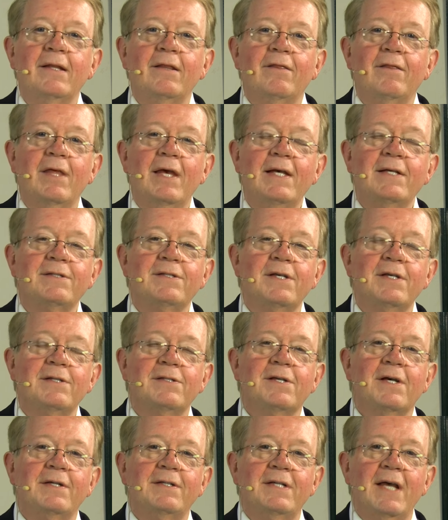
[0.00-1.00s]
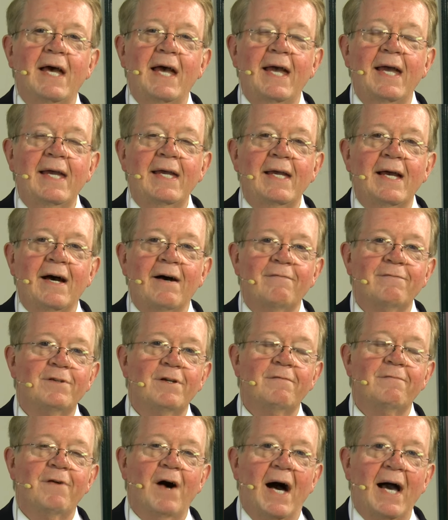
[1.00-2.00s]
This is a day of
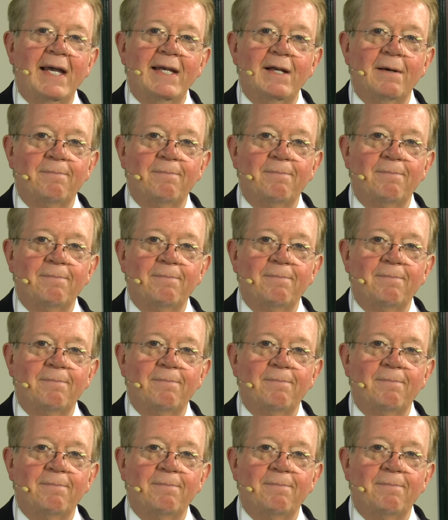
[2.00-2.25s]
divine